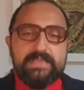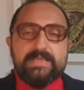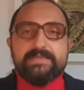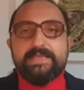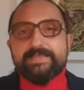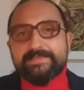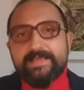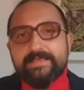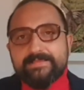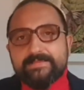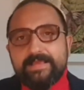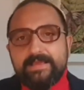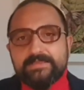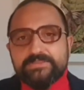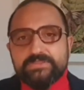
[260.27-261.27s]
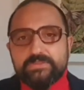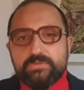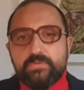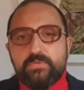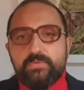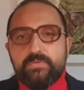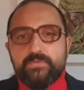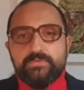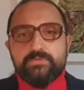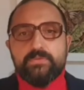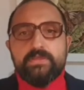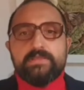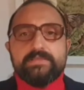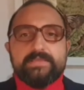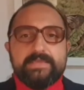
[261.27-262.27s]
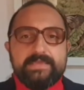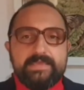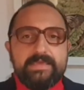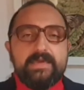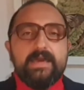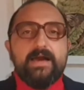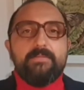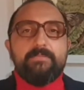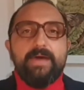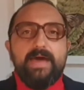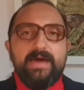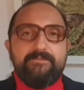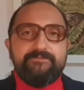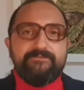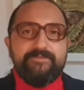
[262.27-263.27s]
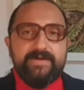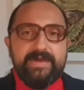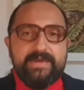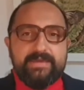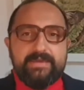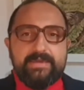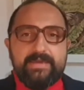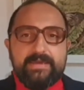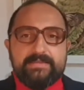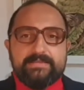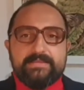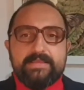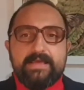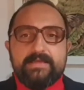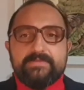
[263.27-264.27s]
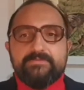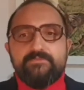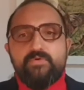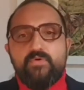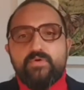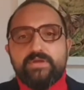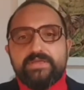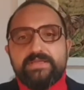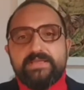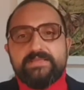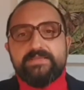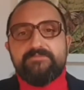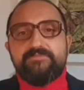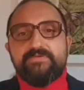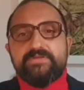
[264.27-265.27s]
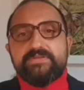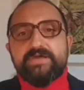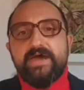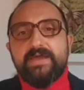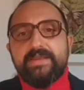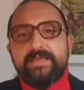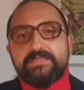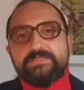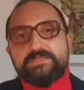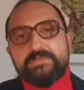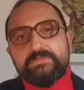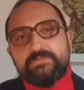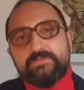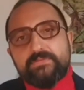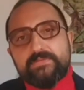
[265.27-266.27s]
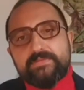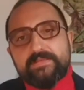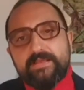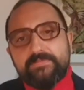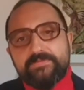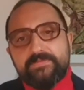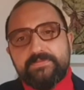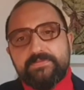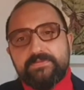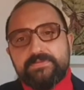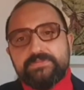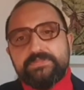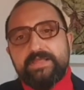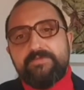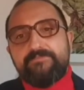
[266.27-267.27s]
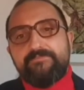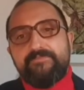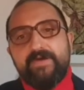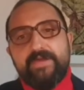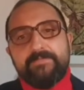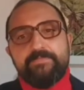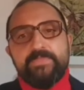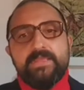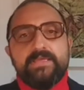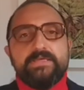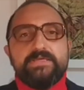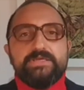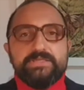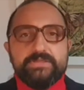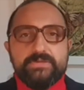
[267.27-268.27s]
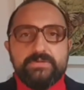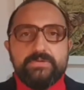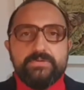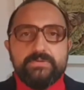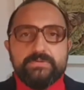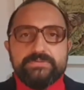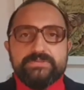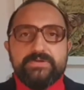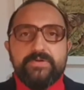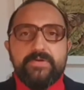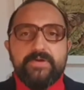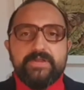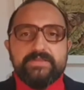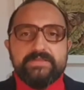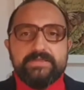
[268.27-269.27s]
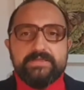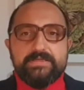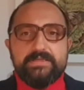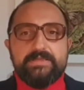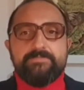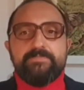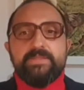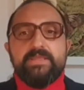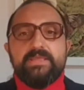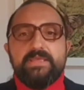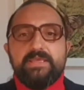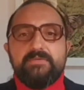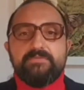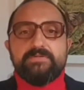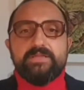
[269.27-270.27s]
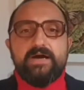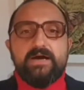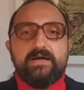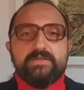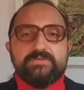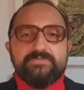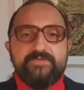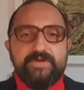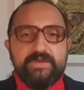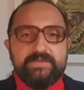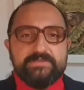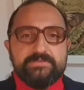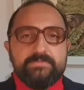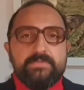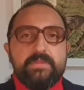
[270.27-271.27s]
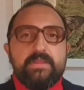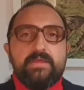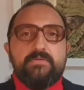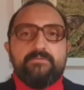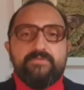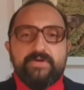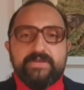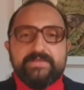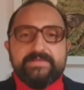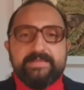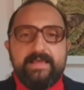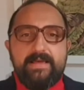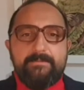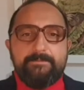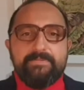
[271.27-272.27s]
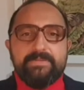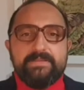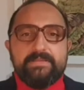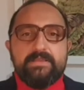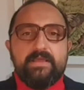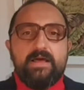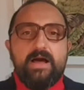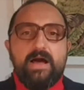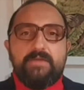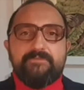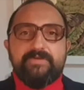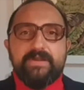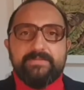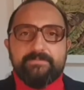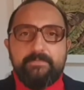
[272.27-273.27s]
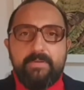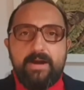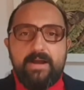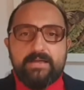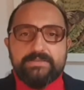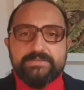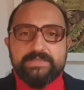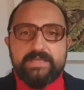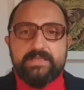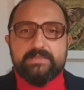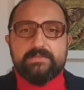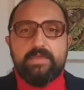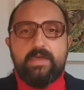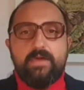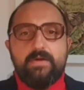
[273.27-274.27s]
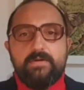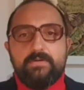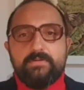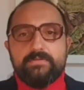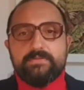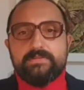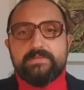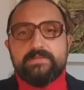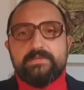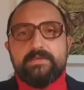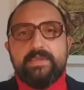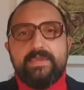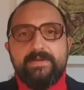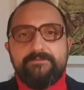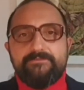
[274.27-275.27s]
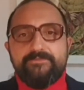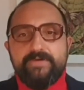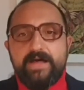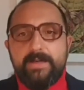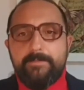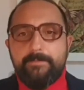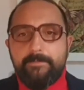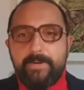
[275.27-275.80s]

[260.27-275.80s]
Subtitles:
less essential goods. The income effect can thus work in a different direction to the substitution effect. It could theoretically even outweigh it. For example, Alfred Marshall calls the Giffen